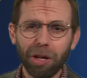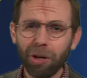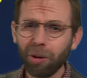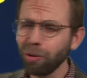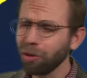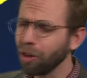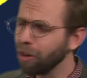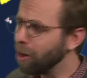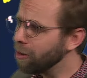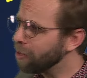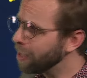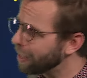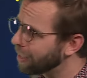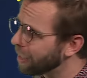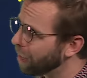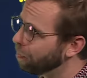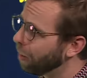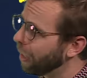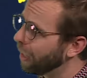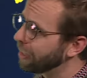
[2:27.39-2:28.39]
You'd also
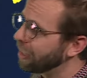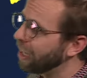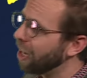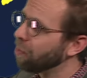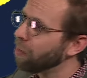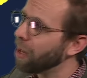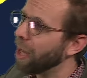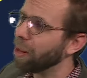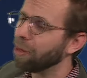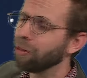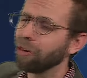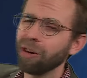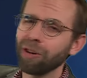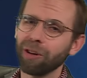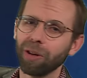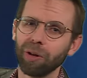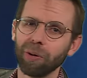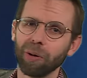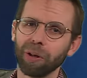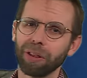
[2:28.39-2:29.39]
notice by the time we head
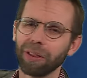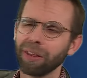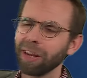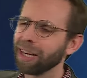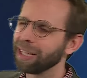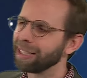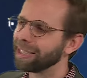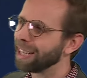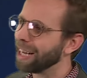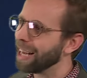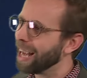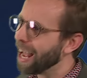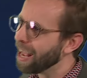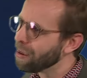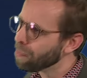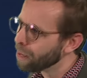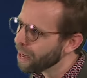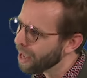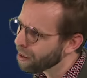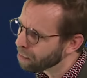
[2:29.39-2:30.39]
through to Thursday,
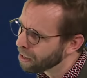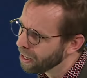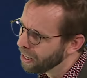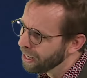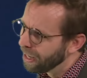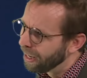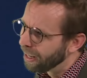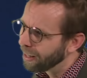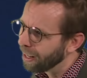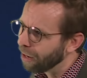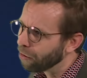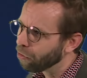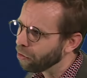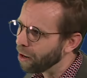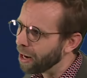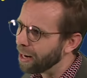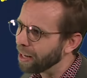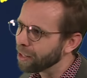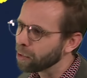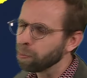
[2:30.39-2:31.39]
8 p.m, that
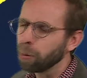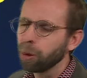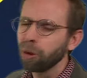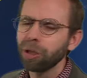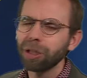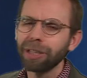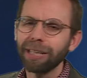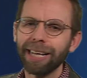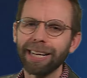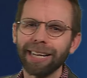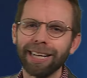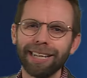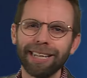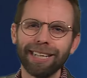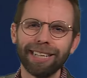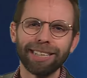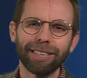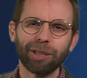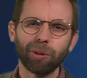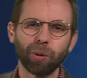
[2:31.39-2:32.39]
rain has pushed in
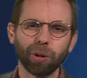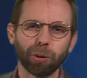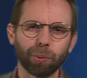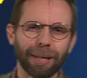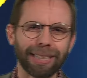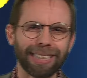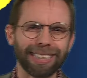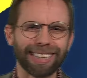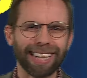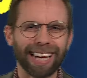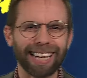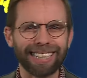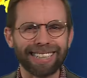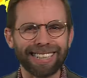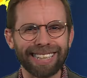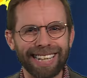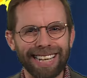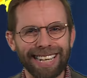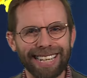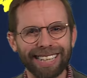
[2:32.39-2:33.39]
towards places
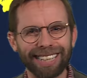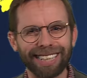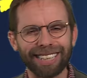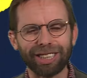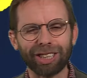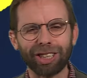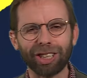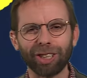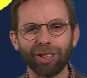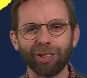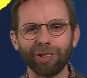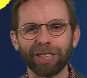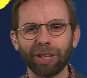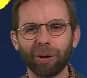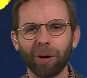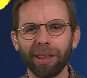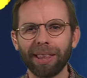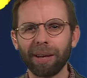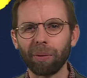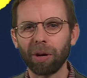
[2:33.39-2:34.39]
like Dunedin too.
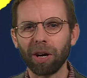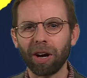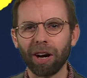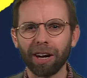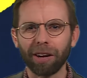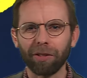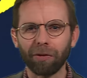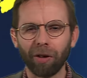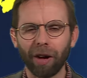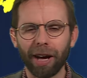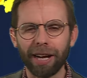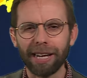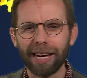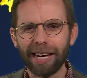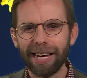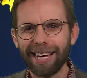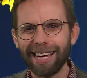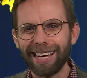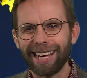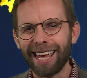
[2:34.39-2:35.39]
So I think we are going to
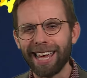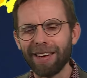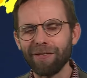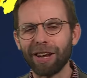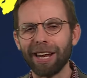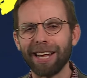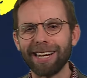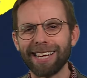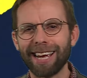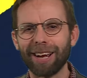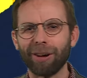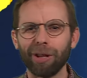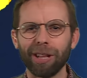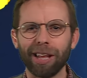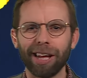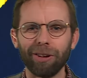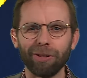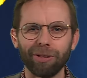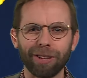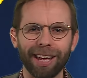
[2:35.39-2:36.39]
find, even down
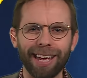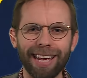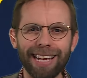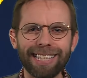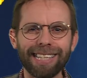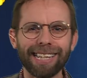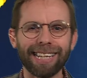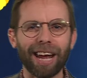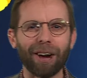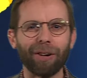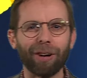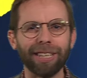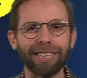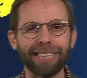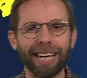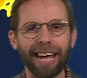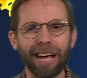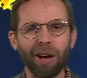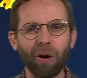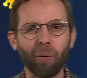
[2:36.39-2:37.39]
in those eastern
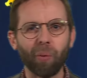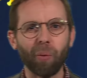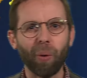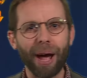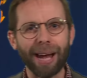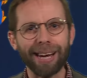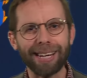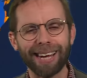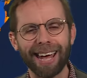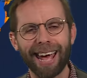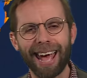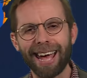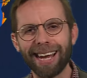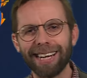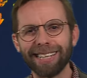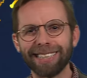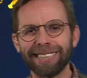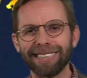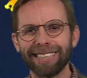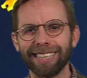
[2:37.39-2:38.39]
areas, a wet
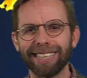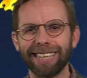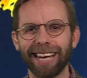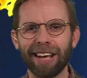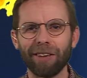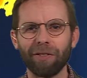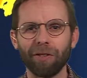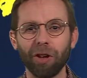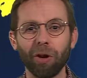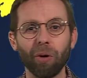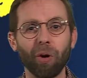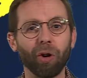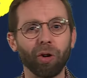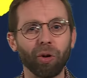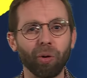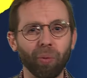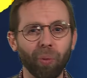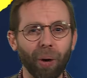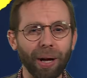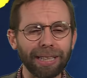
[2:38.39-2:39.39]
end today for you
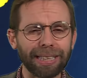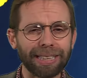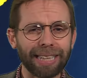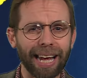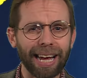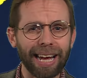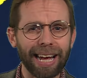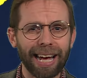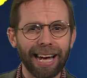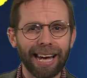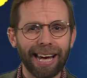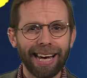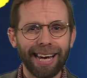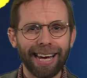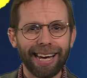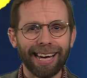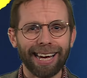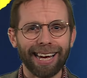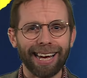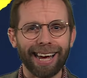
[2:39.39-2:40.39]
on Wednesday
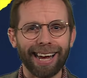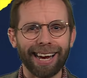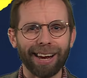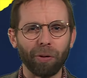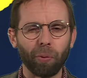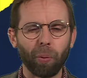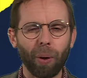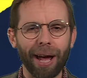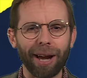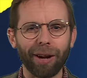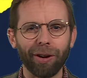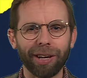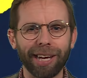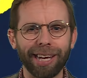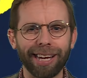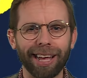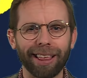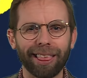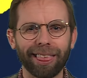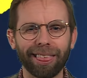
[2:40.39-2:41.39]
and a wet
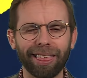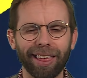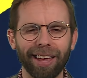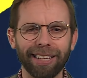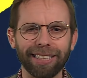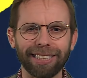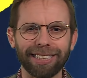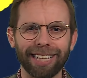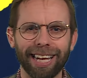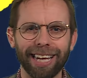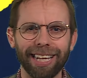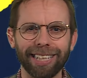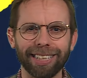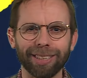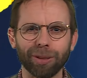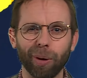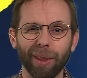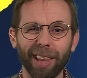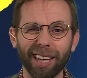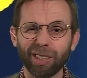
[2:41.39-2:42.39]
looking at Thursday
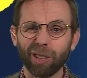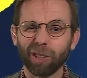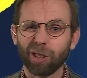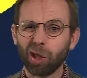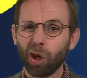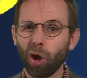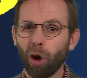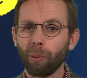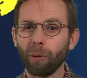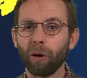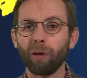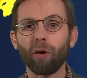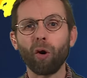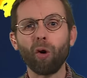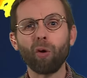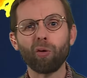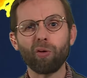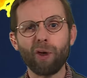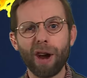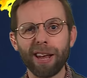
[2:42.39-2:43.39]
as well. That's on top of
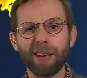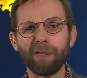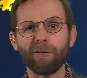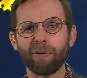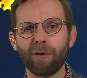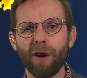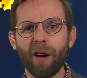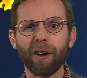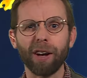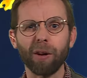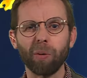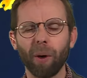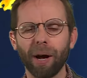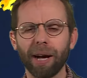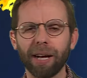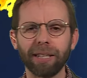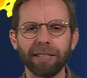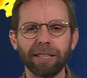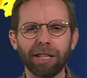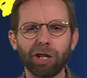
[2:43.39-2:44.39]
already very
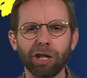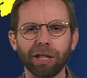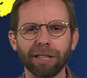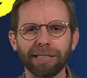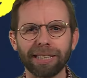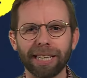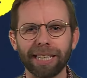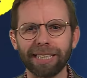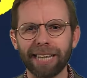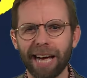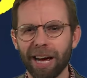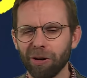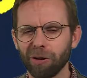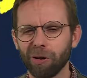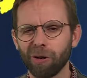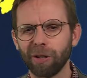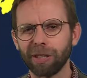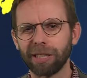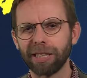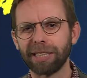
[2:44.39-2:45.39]
wet conditions
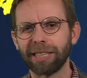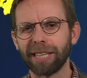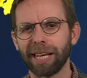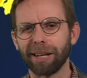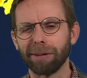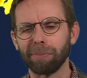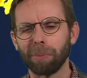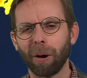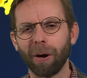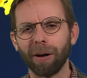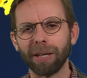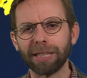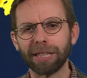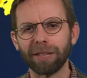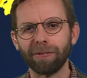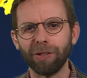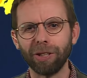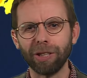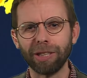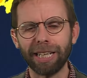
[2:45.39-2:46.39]
down across the southern
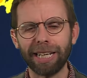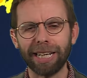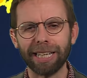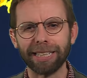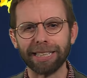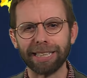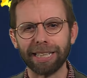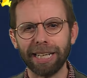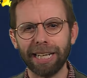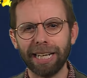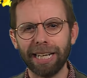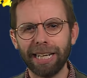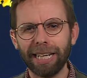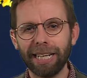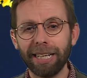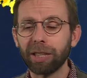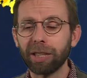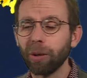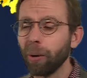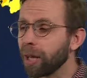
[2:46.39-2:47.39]
parts of New Zealand.
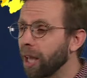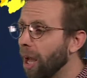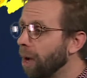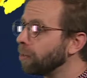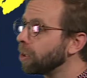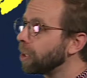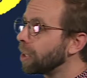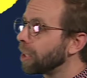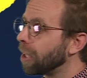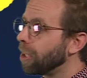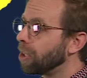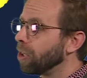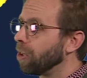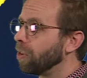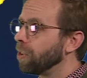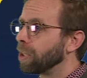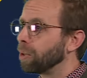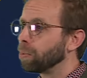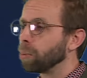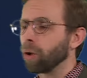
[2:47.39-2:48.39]
So it comes as
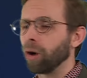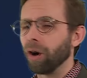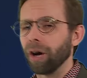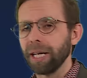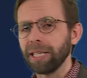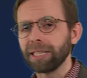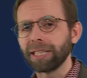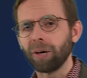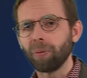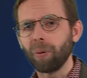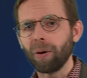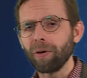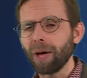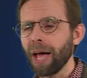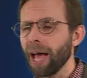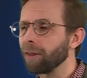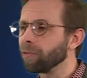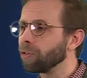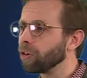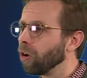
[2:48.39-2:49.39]
no surprise
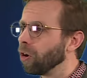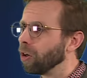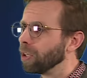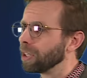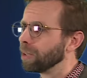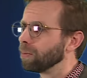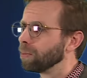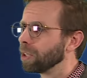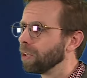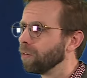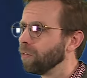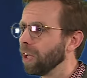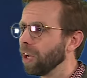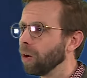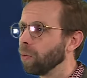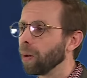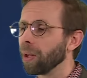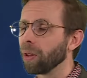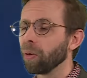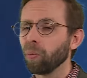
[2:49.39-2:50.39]
we have got some
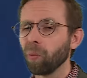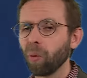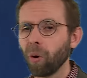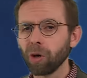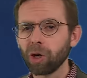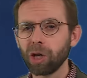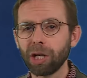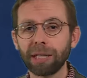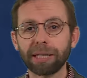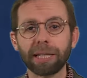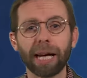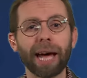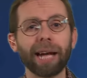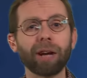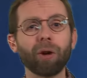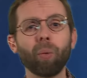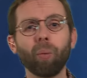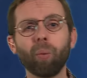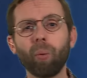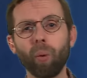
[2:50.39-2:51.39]
severe weather watches
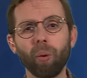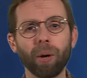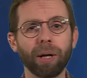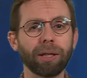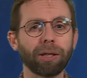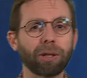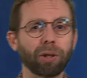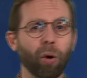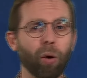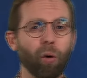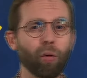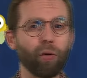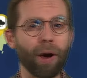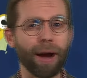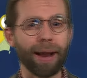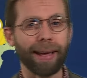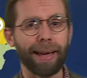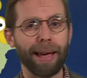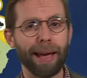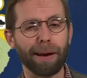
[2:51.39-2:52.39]
and warnings
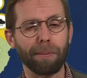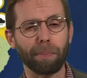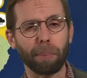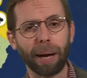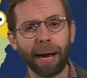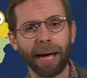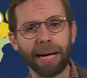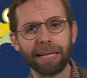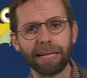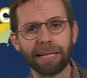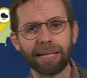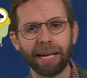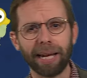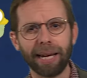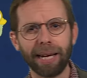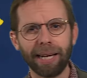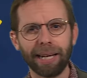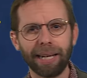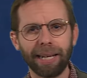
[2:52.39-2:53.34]
already in place.